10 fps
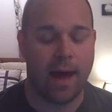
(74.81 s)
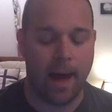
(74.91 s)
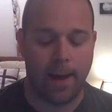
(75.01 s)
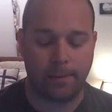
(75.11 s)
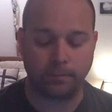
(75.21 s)

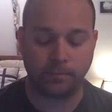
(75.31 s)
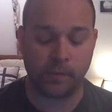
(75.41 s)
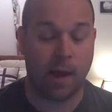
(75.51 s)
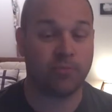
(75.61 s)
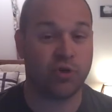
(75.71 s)

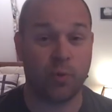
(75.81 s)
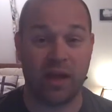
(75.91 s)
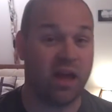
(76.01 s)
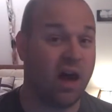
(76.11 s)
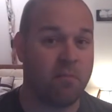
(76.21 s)
I'm
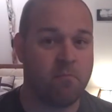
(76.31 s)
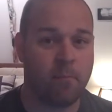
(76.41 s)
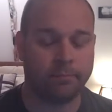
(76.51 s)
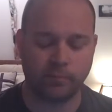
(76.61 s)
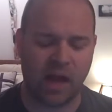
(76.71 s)
chewing gum.
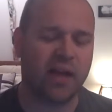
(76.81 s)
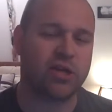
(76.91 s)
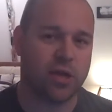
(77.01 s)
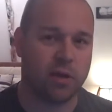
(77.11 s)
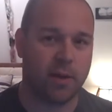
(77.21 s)
I
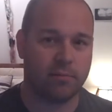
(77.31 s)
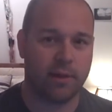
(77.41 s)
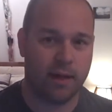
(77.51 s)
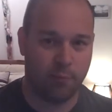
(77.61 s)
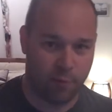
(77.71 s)
actually thought
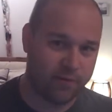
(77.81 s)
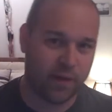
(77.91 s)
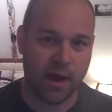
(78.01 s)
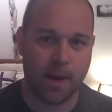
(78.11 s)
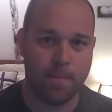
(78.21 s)
about getting rid of
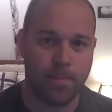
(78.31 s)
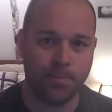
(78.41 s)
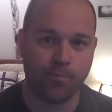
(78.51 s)
the gum,